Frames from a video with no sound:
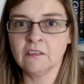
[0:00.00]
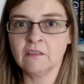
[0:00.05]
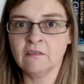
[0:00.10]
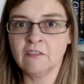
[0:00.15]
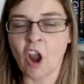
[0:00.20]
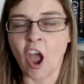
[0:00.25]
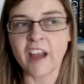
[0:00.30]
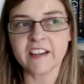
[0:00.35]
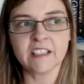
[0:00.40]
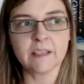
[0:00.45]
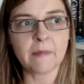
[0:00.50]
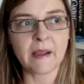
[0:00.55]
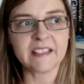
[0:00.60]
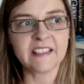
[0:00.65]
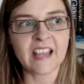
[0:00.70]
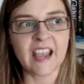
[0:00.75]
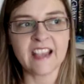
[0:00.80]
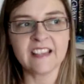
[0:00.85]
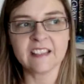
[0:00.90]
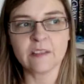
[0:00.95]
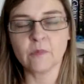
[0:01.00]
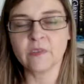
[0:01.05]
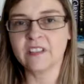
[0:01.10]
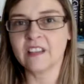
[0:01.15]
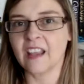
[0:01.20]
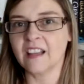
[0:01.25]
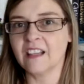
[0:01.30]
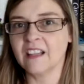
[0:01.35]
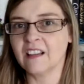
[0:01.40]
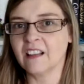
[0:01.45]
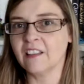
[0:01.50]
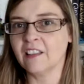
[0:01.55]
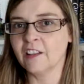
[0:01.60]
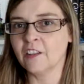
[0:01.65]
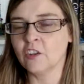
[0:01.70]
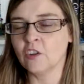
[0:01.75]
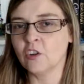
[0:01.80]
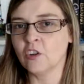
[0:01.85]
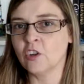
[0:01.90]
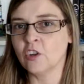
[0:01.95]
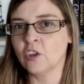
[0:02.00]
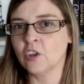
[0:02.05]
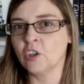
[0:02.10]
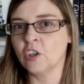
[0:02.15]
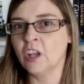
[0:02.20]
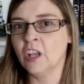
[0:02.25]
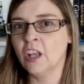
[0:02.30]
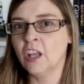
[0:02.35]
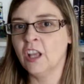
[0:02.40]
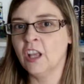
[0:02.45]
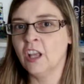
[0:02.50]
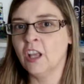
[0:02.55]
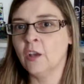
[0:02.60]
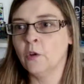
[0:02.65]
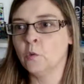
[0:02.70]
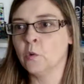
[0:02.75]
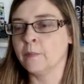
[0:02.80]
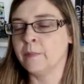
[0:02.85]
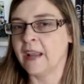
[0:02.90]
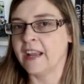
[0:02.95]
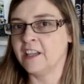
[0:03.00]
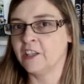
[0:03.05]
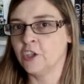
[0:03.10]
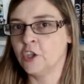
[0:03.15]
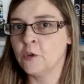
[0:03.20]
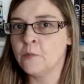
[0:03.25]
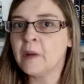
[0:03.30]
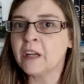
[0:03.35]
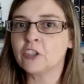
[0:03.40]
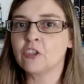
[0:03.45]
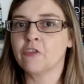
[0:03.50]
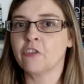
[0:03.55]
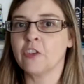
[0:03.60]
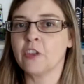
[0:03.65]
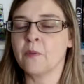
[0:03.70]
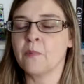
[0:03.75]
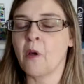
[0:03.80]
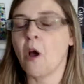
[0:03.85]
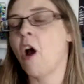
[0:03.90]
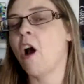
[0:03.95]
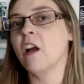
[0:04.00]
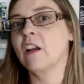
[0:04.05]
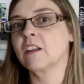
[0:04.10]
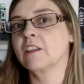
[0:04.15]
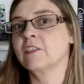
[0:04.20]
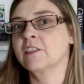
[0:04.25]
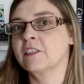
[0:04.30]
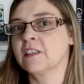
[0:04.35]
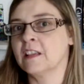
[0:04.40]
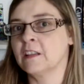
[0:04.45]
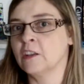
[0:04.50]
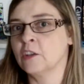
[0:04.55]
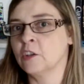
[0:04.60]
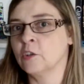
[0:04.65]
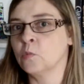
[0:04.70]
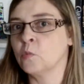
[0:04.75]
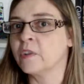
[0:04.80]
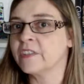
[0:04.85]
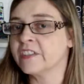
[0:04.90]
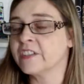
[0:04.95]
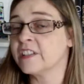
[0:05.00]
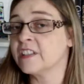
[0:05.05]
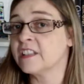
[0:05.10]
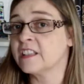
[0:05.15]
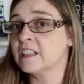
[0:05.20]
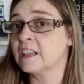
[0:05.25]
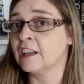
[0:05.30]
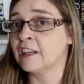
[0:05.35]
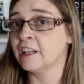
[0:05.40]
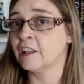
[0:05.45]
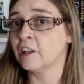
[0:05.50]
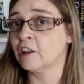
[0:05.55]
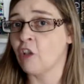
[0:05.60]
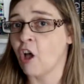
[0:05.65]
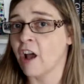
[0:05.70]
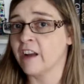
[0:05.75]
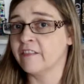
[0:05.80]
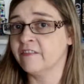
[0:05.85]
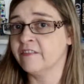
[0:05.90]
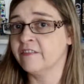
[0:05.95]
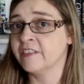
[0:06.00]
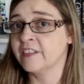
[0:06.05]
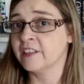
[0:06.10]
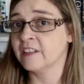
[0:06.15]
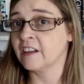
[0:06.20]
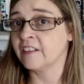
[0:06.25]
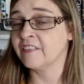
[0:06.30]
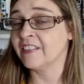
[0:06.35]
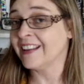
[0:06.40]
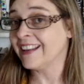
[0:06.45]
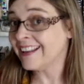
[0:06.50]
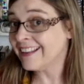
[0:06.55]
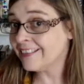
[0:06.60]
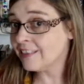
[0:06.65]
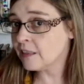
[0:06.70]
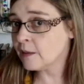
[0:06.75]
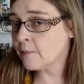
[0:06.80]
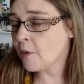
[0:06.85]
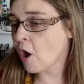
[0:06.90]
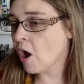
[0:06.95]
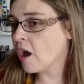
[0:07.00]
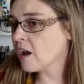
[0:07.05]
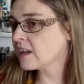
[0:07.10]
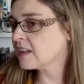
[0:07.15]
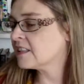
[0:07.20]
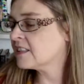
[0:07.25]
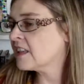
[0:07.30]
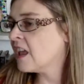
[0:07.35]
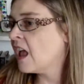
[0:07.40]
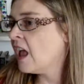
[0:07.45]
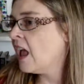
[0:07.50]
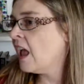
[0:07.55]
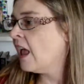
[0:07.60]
not to my taste. It was getting a little, we're paying too much for the box and wasn't a lot of stuff in the box.